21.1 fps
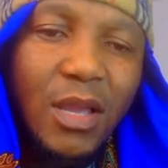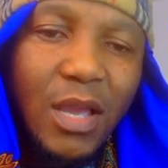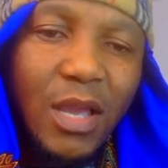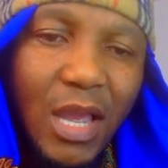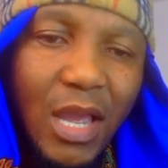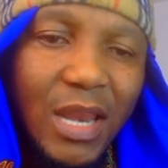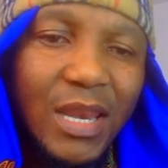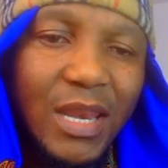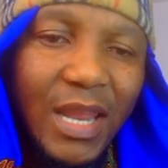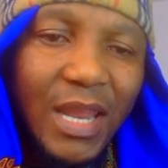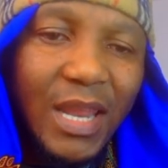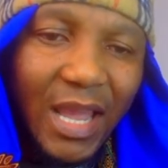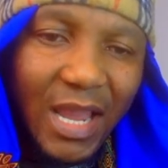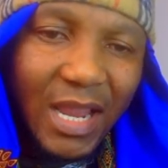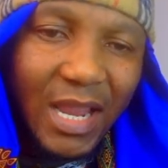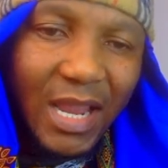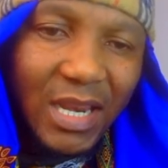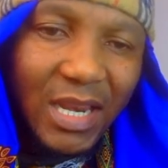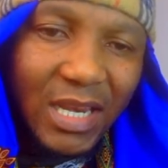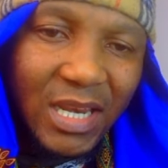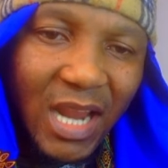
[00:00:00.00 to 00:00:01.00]
and
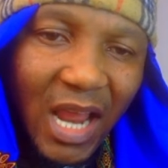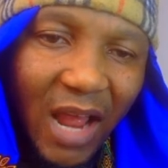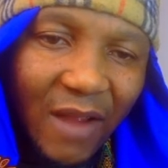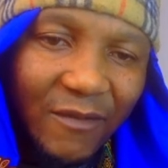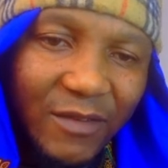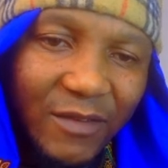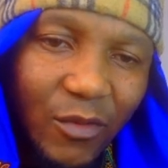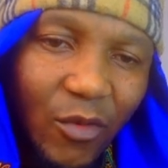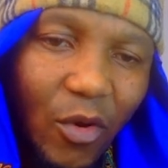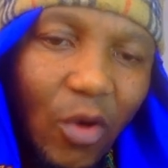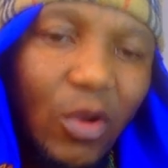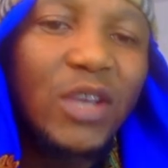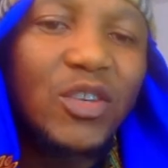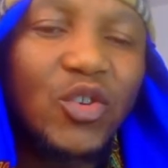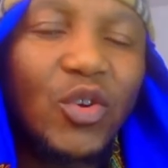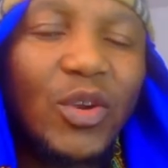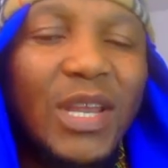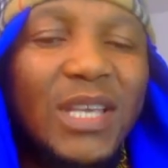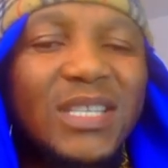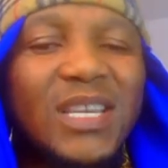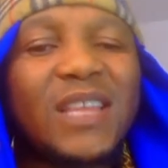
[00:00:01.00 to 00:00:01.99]
then after, okay, so
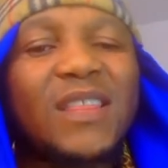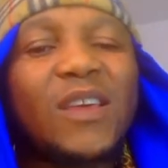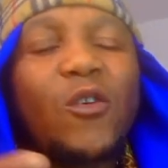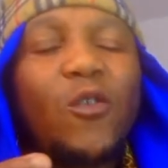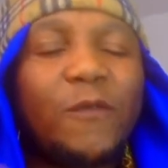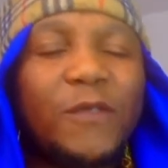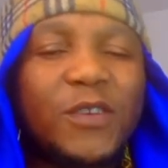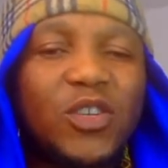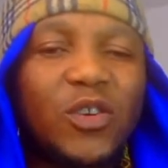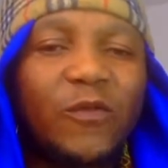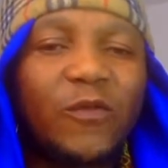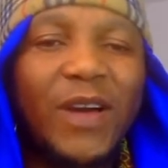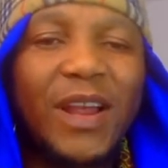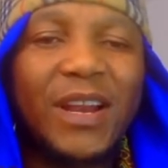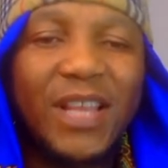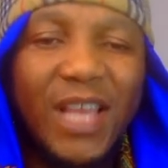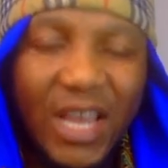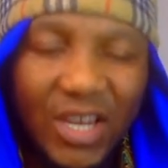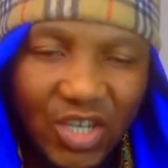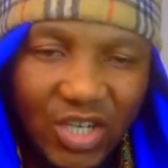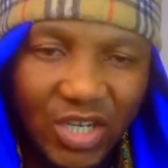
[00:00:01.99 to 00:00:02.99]
let's get the coefficient of
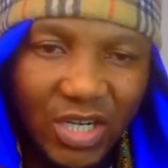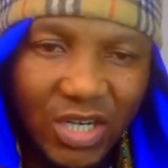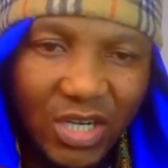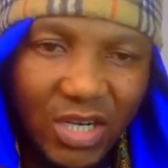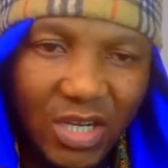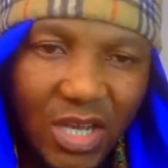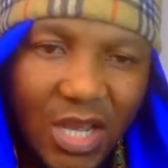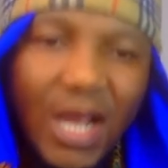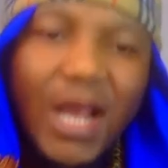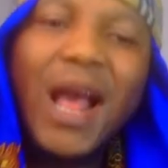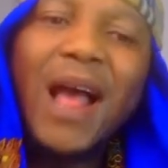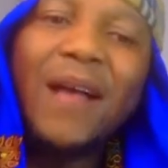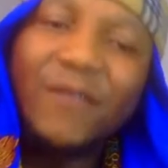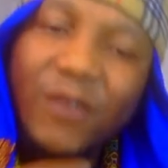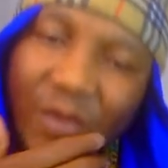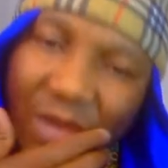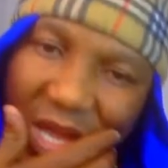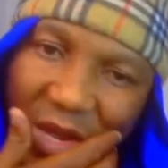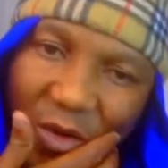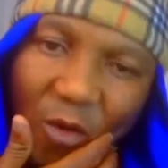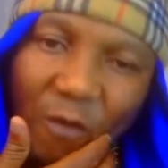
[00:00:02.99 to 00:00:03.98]
variation. After
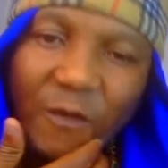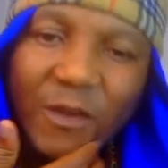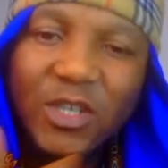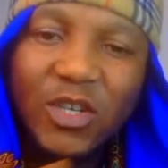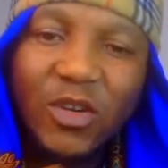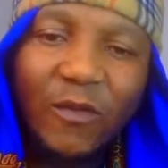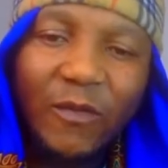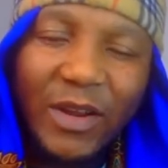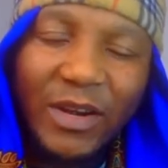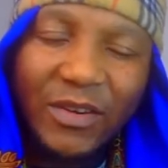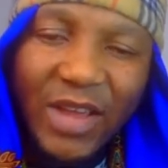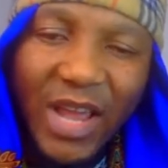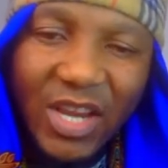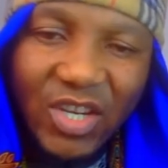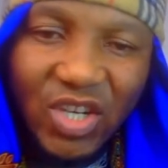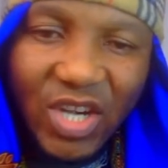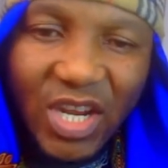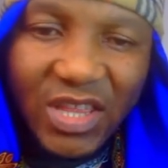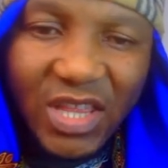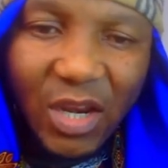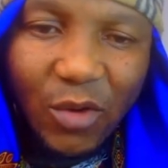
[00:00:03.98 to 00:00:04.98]
we get coefficient of
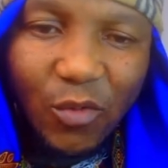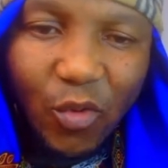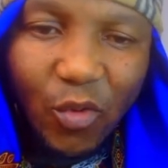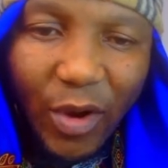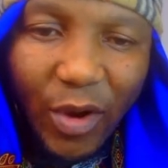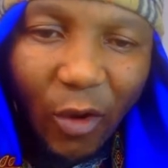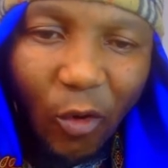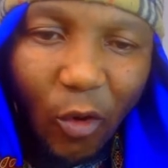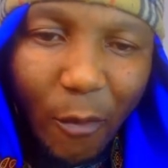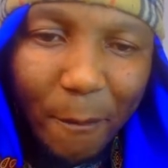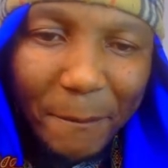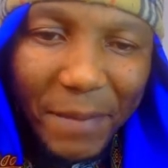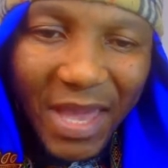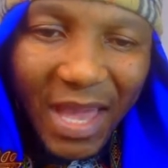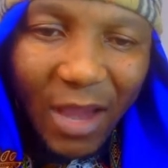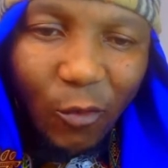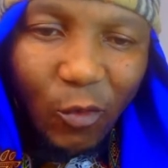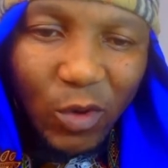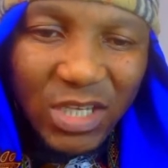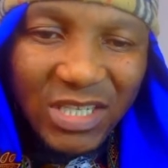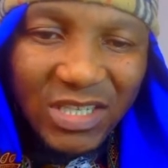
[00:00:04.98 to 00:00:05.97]
variation, and then we're going to
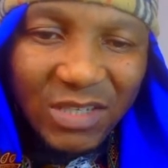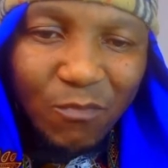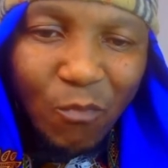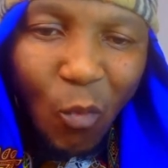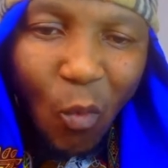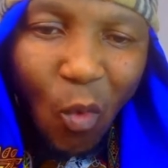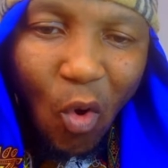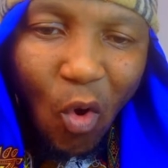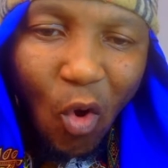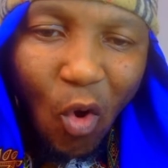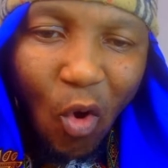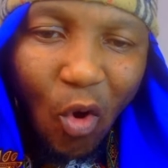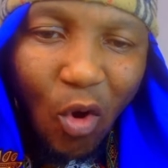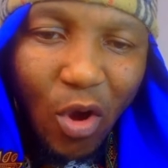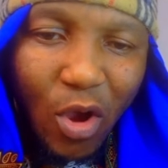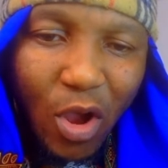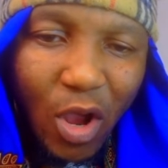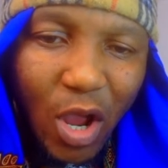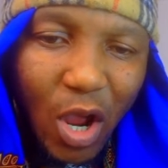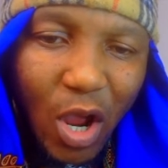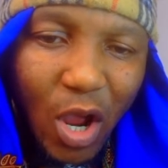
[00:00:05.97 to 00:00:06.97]
compare which is
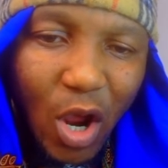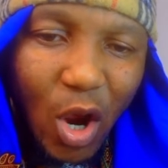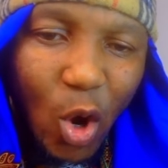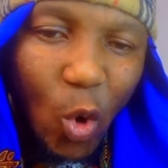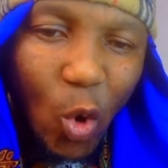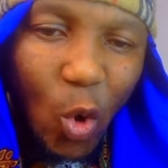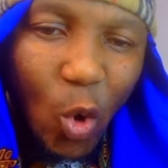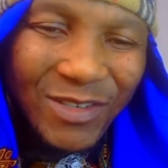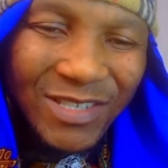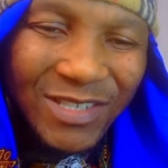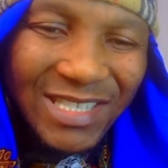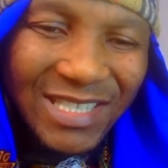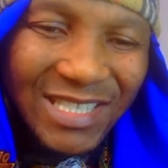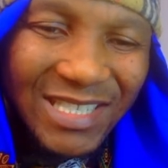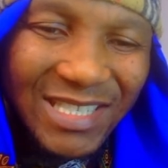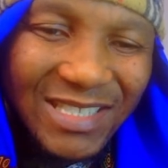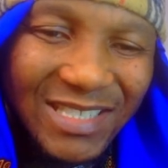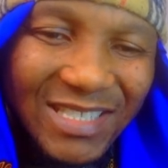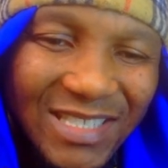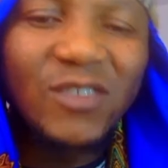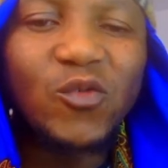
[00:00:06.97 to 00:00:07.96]
more
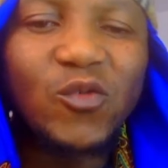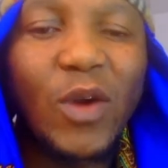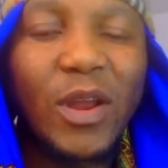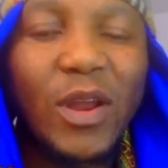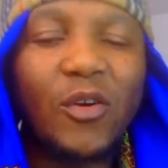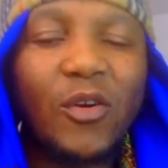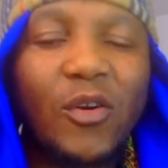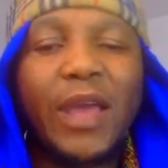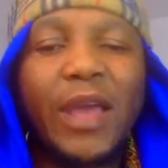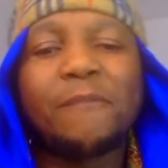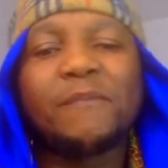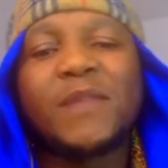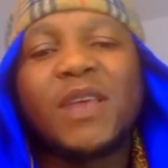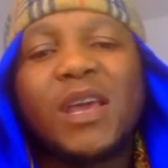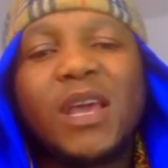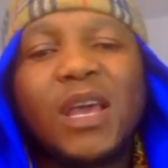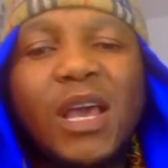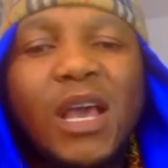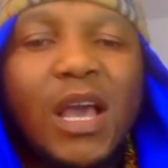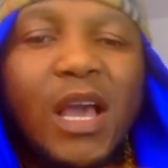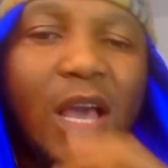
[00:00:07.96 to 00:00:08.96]
consistent one. Okay,
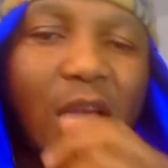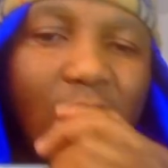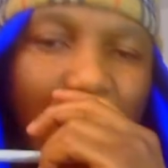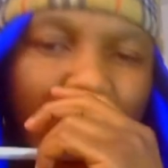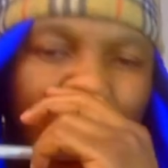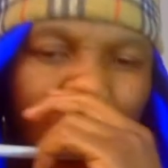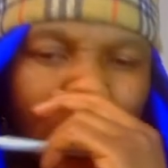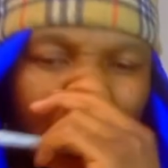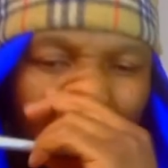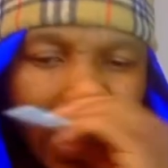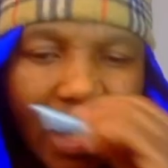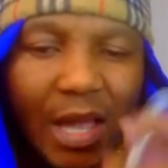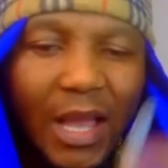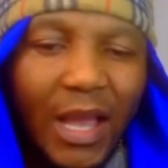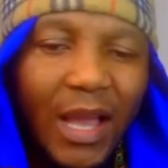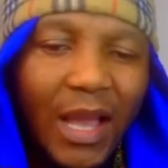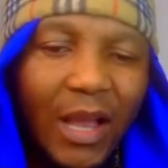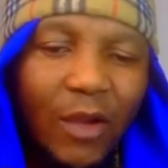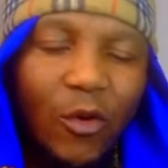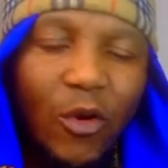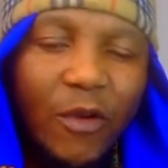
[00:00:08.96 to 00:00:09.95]
but we get
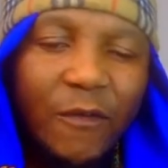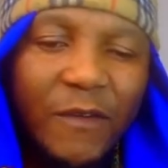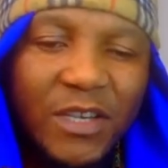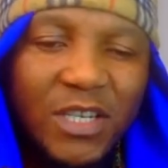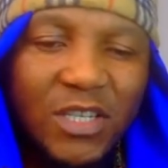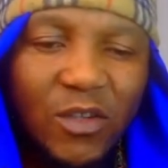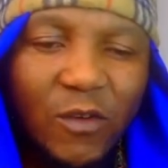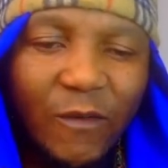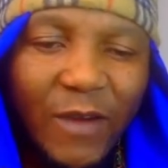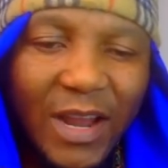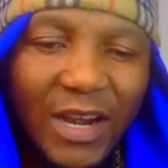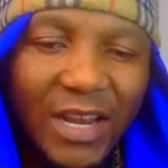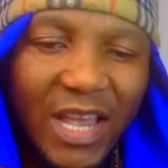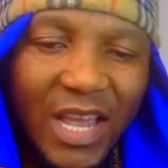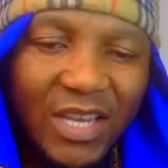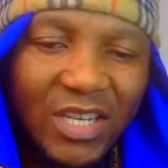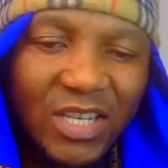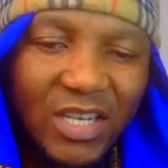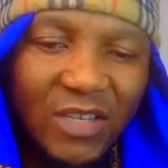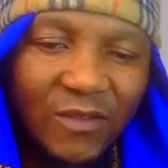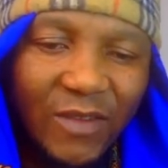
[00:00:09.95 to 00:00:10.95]
coefficient of
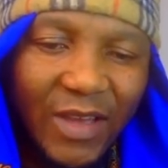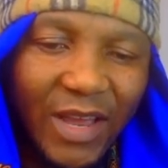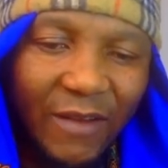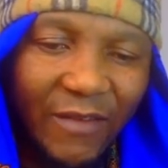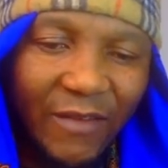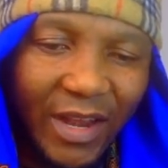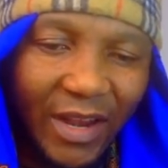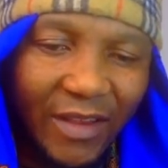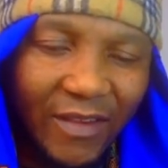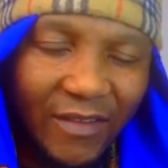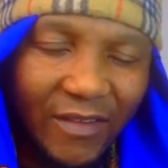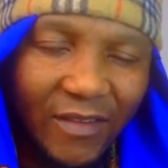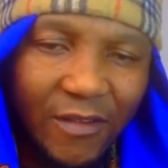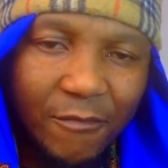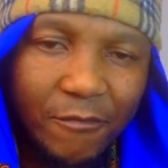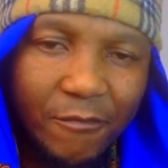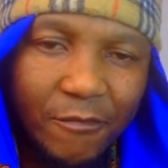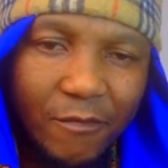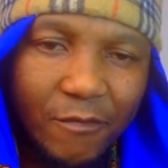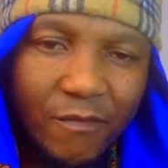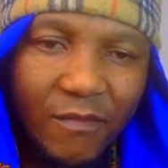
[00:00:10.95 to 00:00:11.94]
variation is very, very easy,
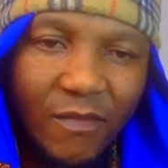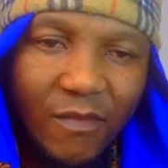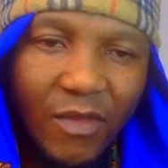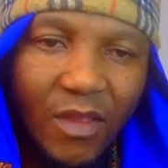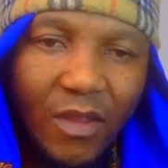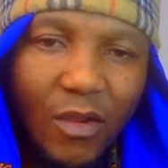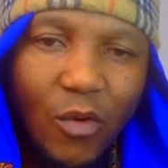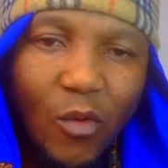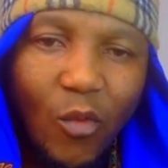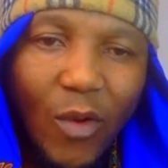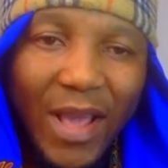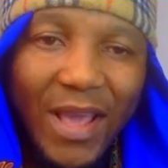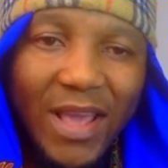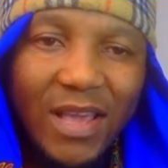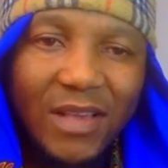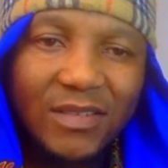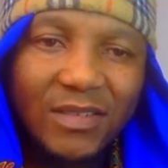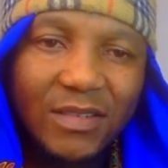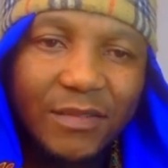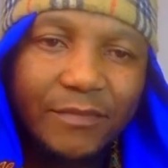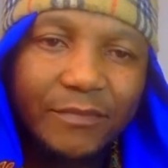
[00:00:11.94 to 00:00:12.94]
way
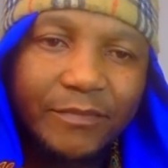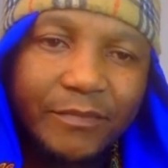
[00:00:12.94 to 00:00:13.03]
easy.